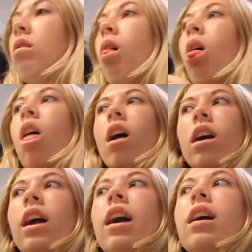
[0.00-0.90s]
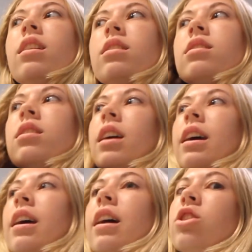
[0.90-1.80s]
uh, and
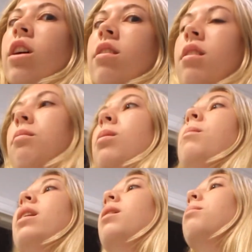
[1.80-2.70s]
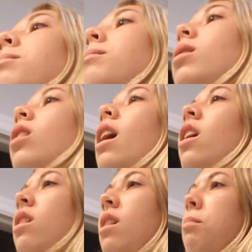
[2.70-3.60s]
like get dressed and put makeup, or I
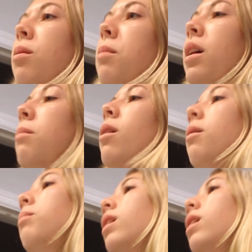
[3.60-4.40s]
already said put makeup on, but